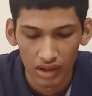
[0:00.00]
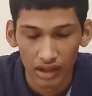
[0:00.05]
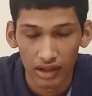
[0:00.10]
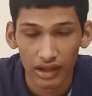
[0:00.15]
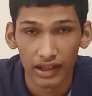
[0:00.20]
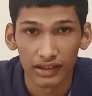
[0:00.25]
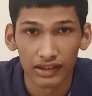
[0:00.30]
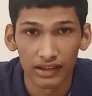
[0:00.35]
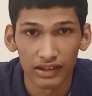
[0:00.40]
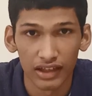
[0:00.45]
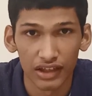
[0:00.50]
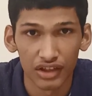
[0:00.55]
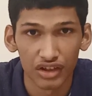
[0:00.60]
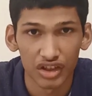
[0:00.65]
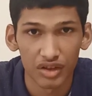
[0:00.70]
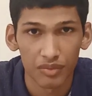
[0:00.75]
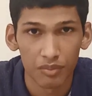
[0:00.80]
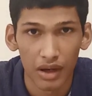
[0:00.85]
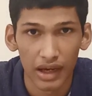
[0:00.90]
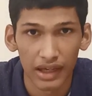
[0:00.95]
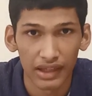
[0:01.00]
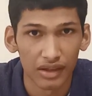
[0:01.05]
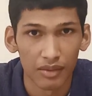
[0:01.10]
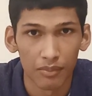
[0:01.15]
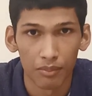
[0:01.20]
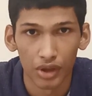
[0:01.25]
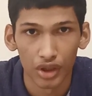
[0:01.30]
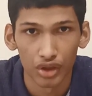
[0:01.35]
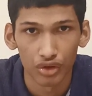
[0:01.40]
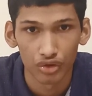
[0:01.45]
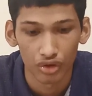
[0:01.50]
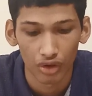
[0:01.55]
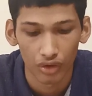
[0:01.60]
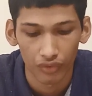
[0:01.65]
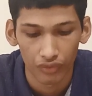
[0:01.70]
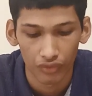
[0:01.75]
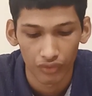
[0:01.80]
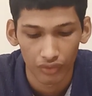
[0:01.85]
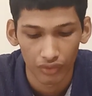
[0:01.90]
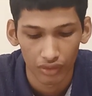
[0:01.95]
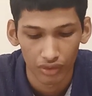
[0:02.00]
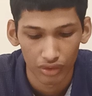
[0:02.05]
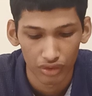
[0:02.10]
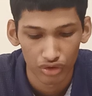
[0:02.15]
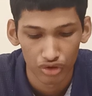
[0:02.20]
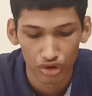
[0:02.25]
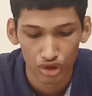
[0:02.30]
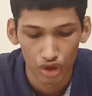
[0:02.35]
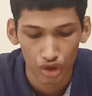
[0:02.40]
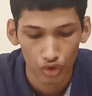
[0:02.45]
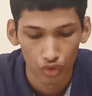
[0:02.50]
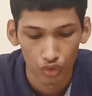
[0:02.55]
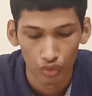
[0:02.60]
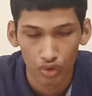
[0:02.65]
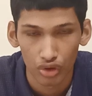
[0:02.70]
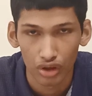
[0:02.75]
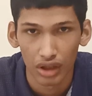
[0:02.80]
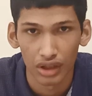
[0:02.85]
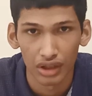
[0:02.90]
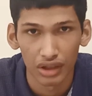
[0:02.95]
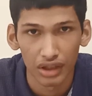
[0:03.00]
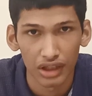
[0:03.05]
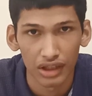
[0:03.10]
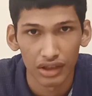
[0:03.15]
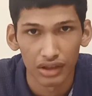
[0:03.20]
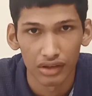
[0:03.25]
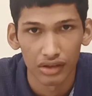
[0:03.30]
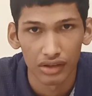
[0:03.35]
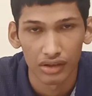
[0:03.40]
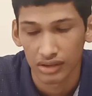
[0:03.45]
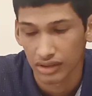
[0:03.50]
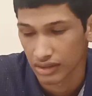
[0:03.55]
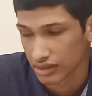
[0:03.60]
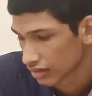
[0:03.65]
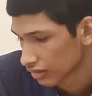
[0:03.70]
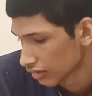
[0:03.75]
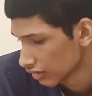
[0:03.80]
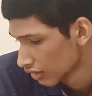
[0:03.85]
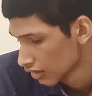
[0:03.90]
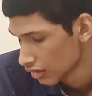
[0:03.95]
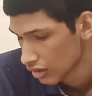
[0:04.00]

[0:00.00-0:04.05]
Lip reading: rather than just buying a bunch of new containers.